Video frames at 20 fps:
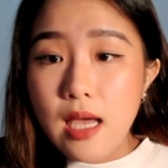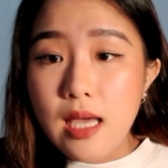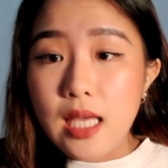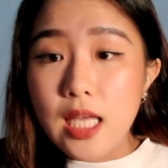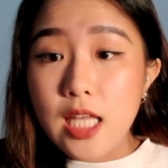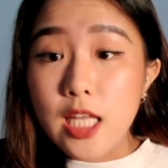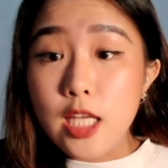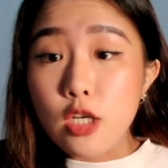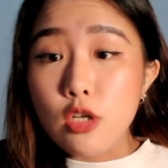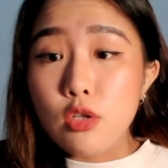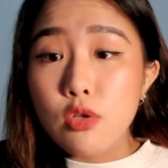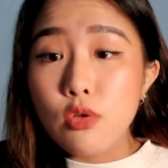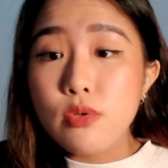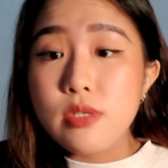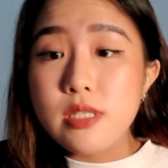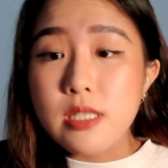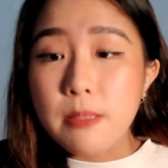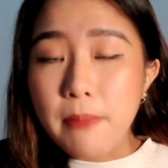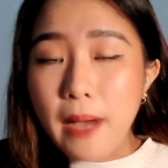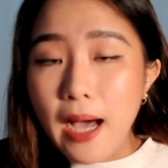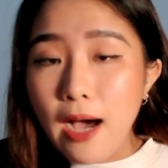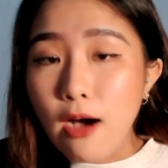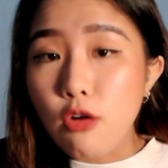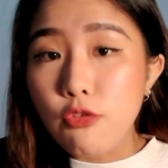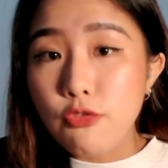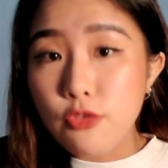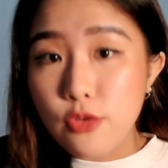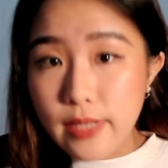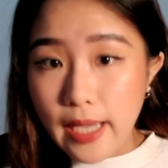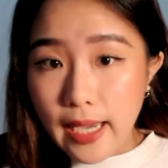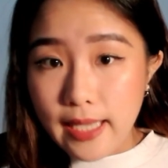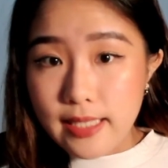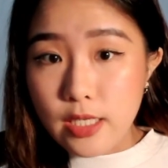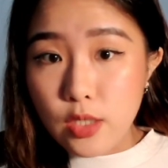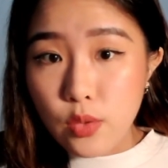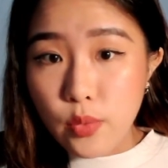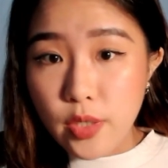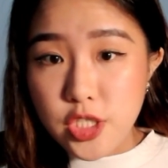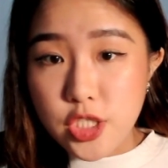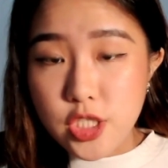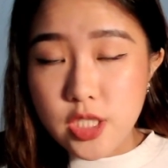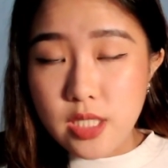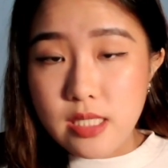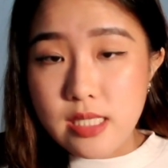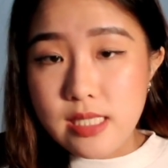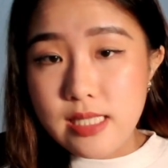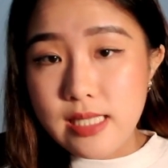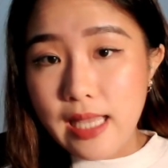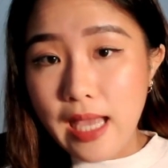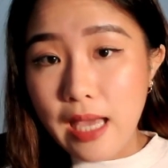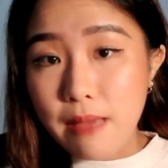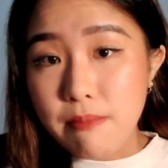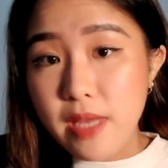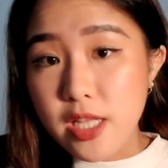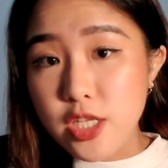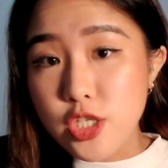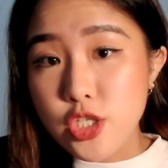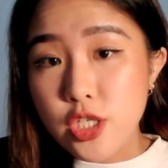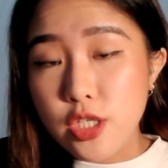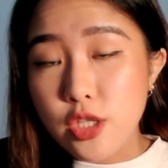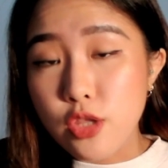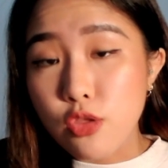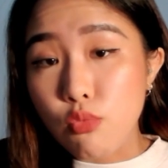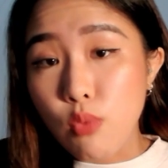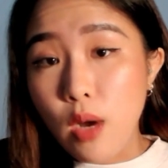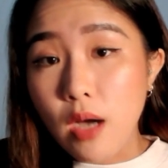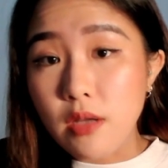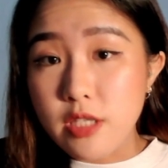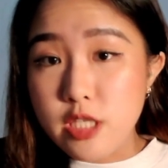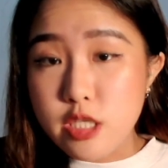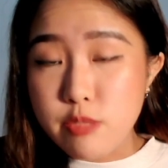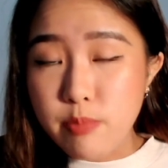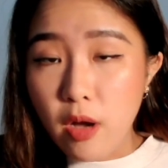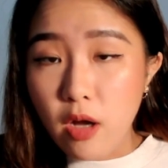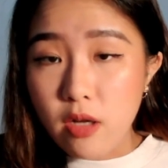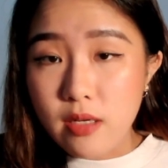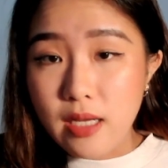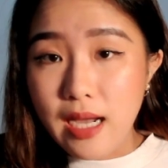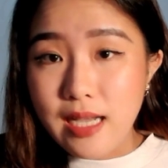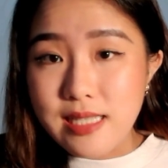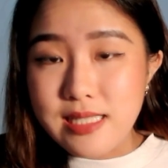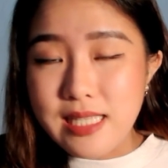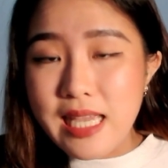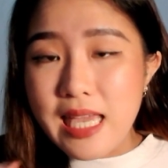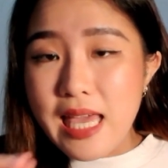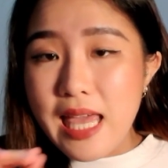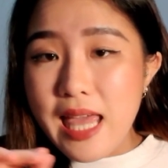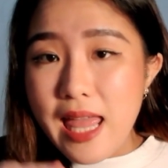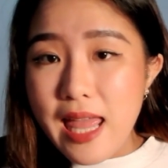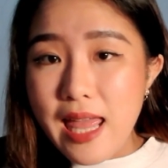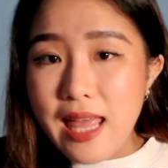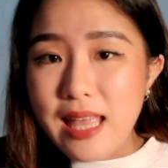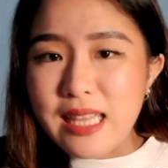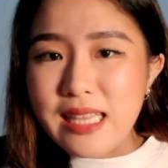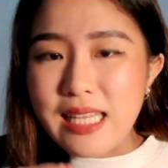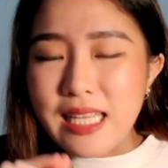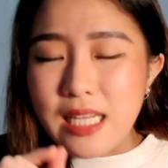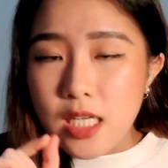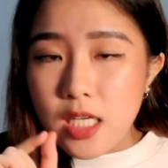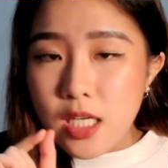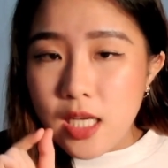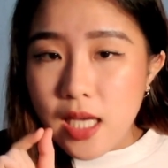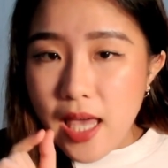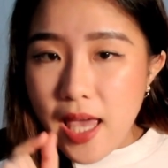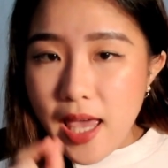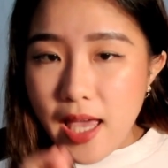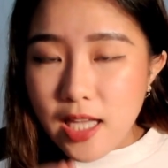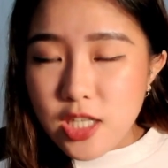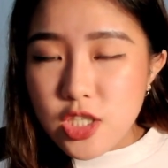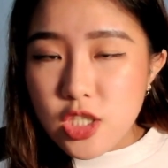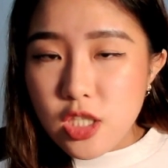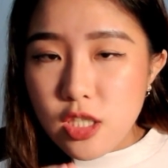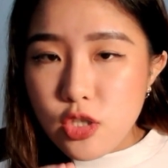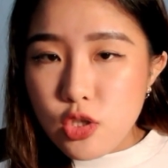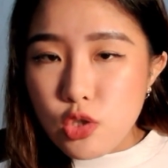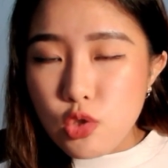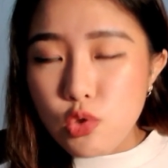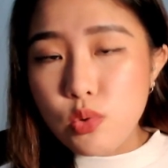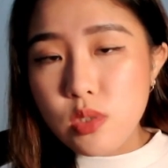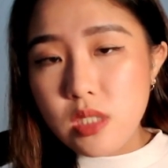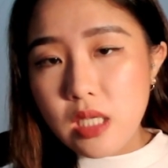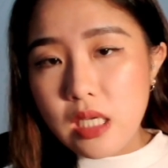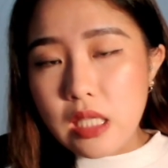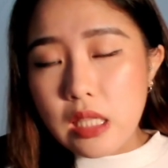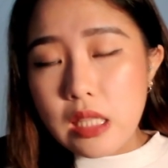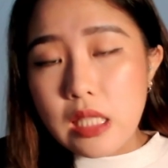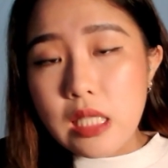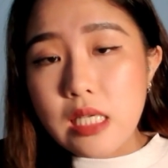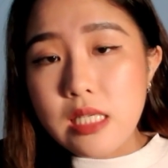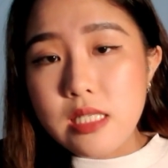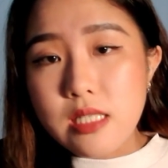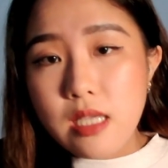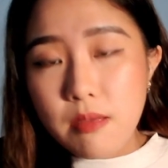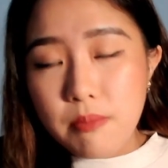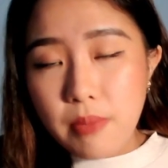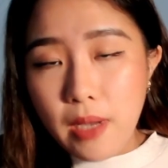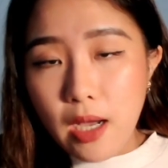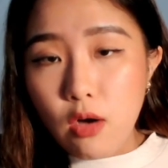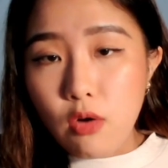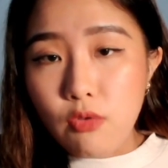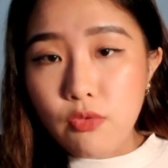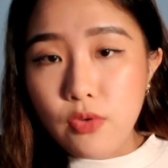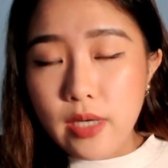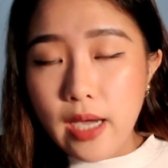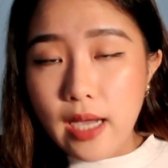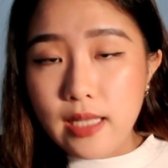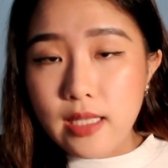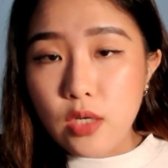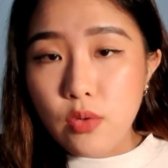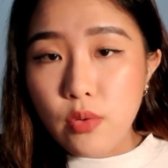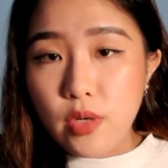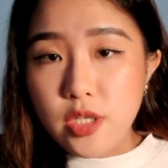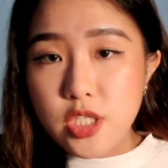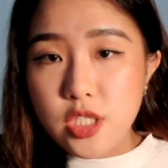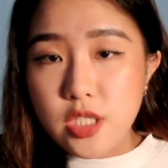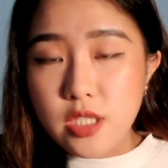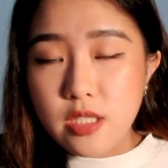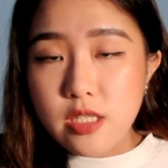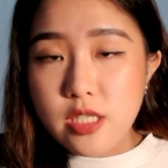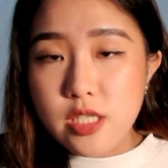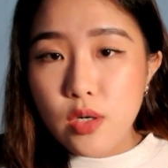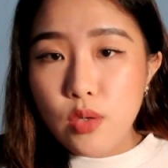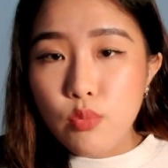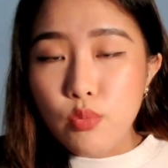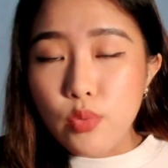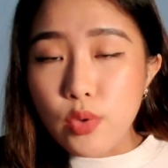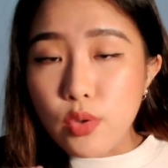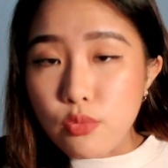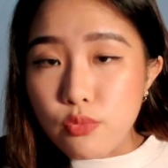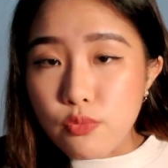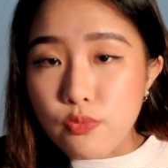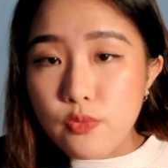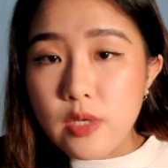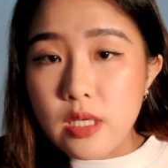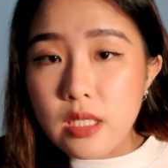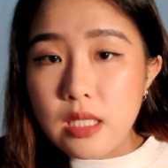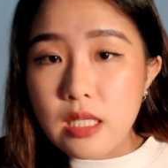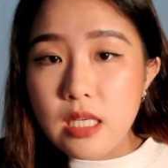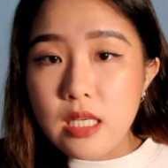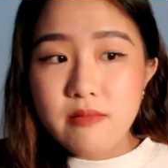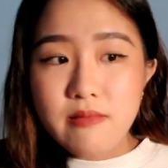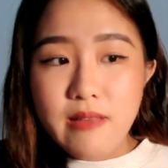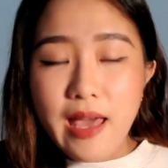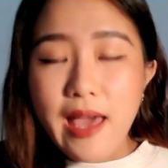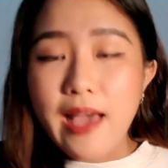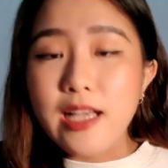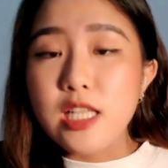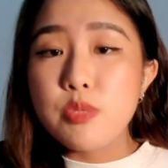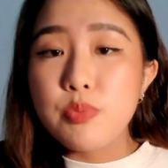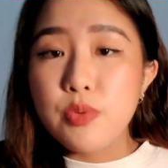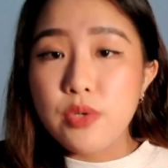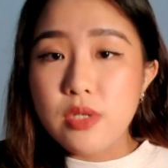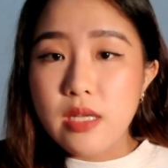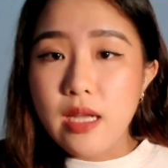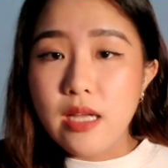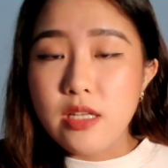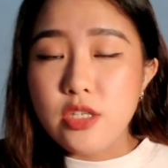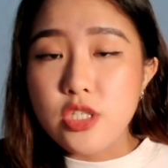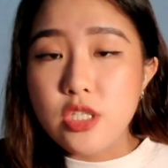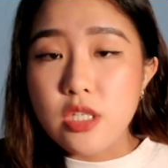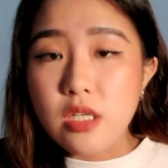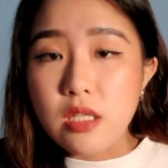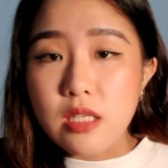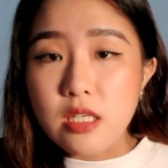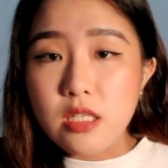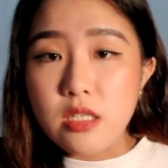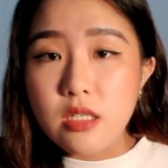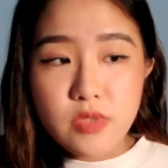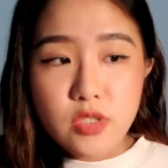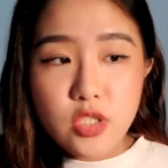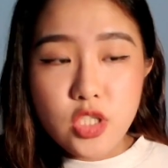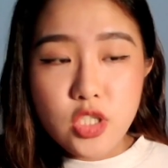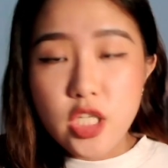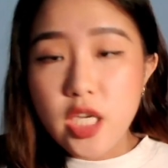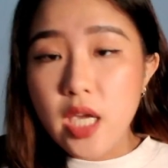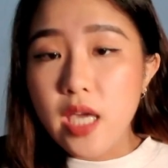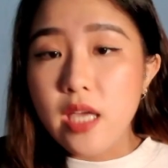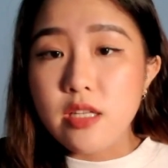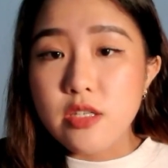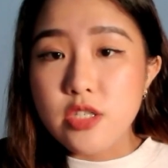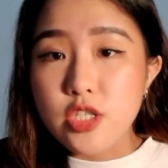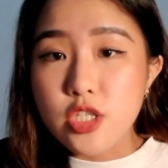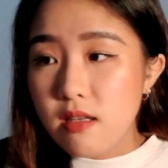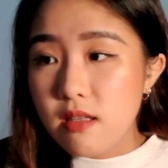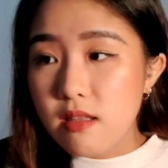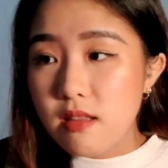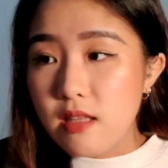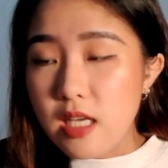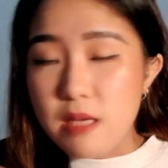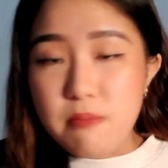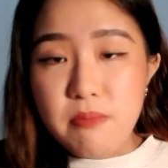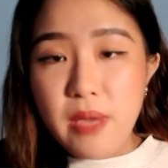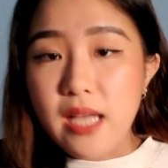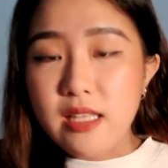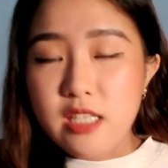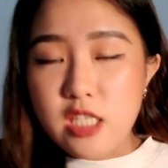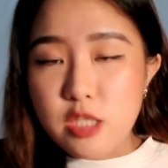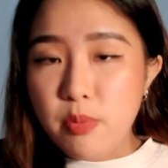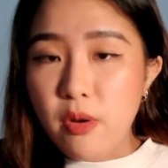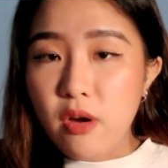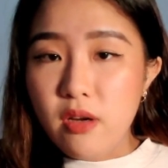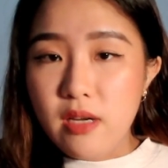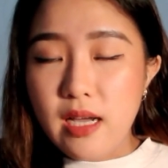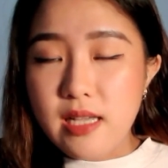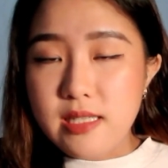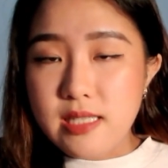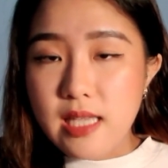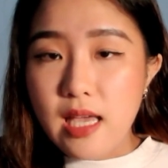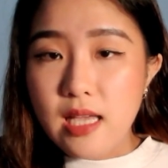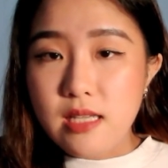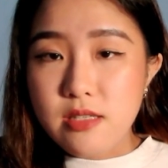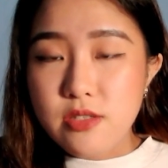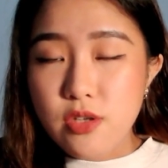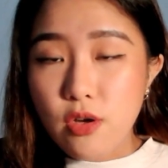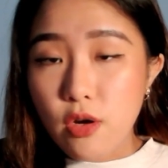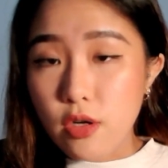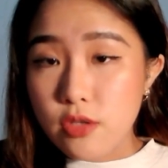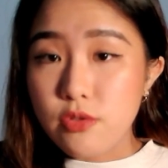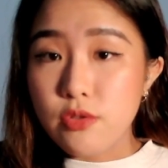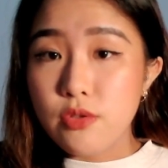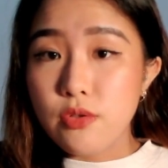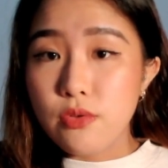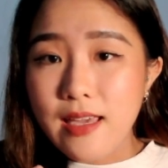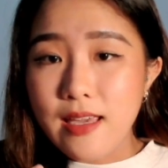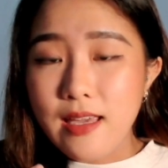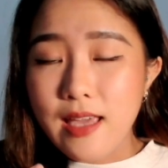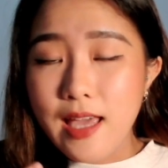It includes the powerful guiding questions that I mentioned throughout this podcast, and actually using these powerful guiding questions will really exponentially change the impact this podcast has on you.